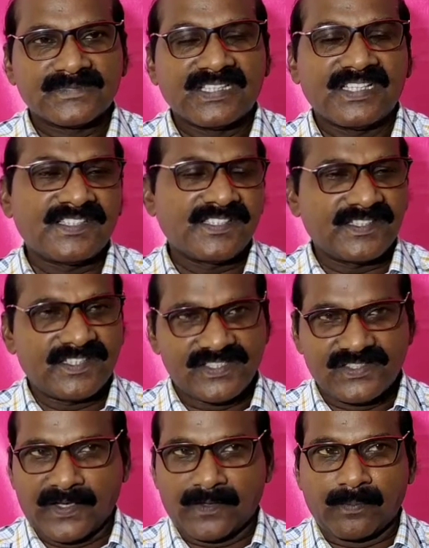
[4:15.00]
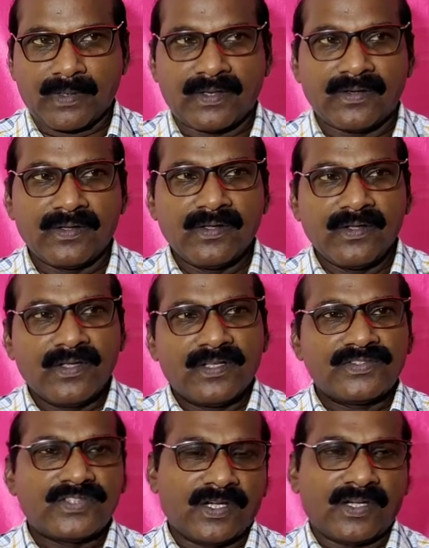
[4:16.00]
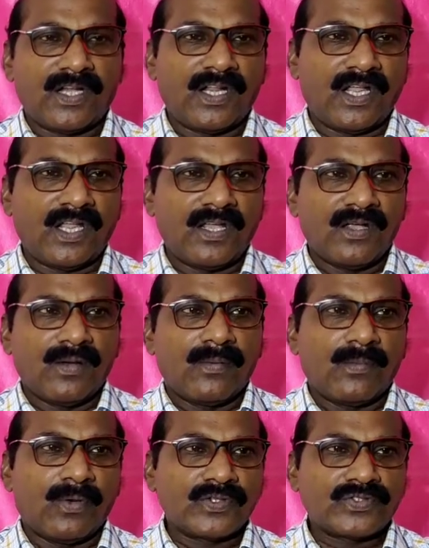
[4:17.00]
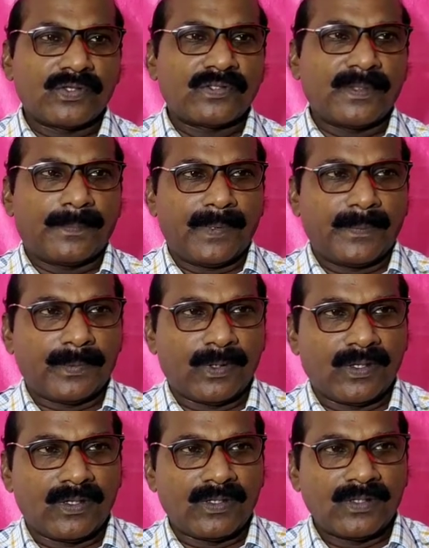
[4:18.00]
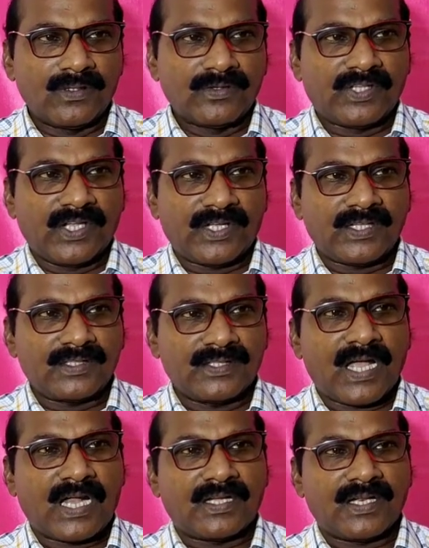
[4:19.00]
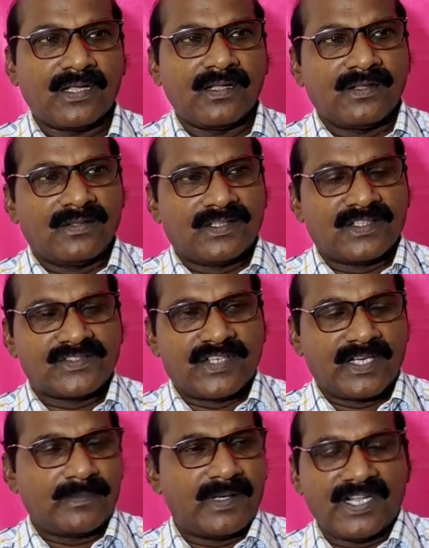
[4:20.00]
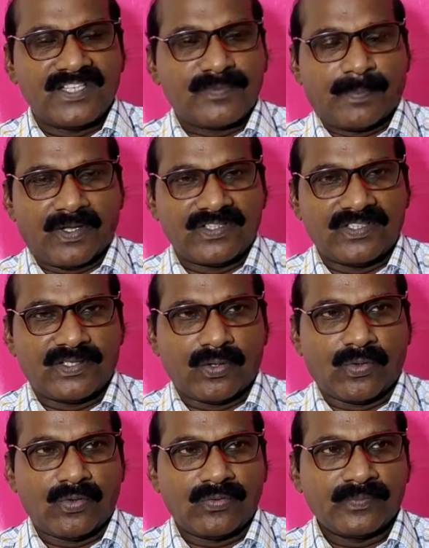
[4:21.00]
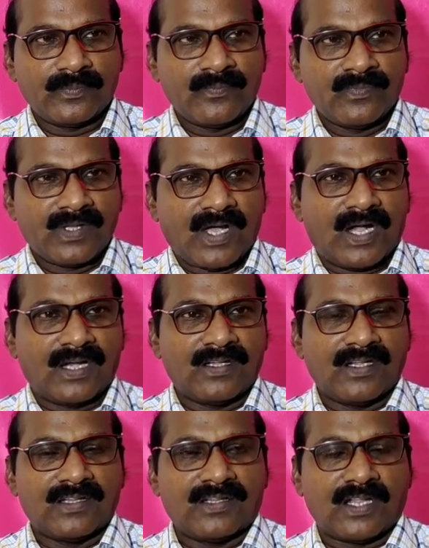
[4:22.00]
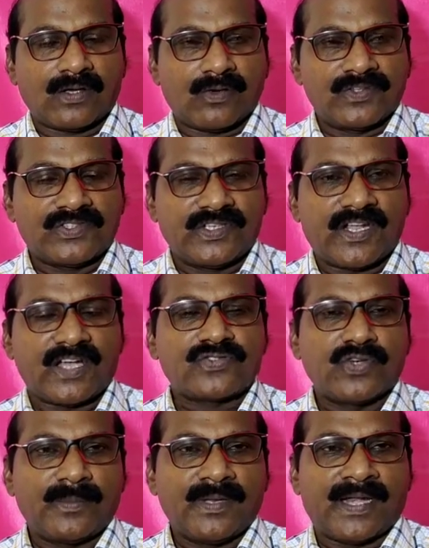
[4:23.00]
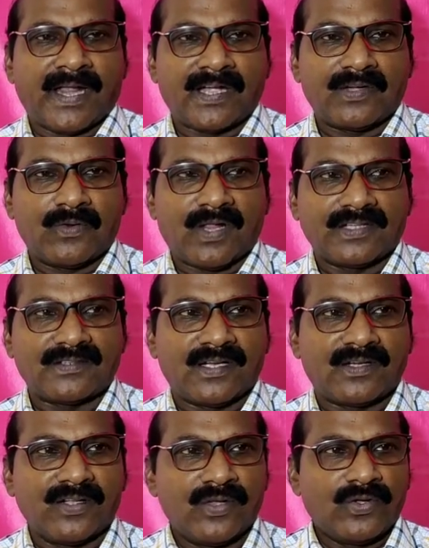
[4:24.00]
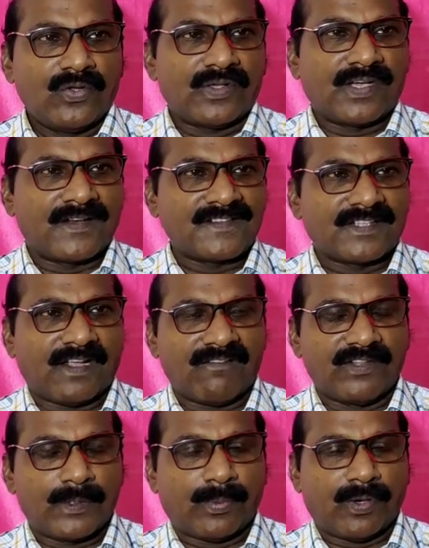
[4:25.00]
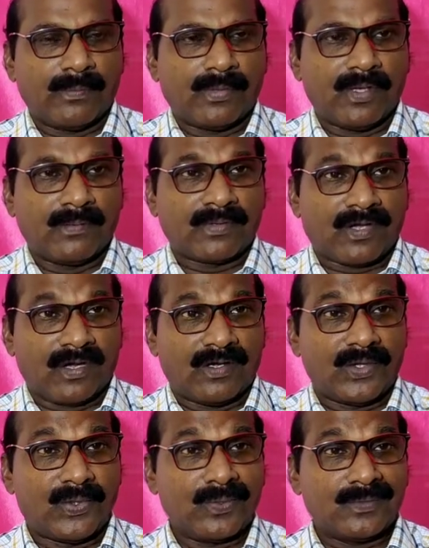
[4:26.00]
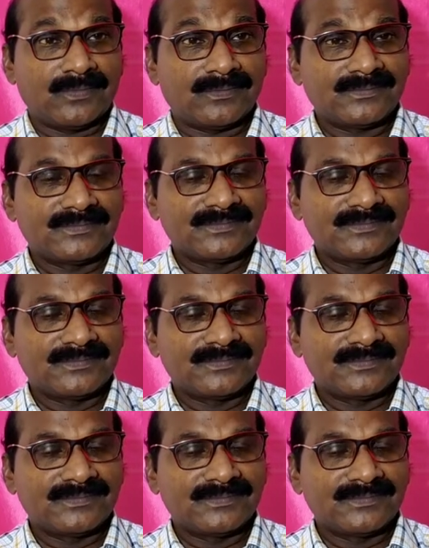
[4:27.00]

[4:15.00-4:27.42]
This is the statement. Generally, most of the people think that the statement is positive and the question tag should be negative, like that. You can solve the problem, can't you?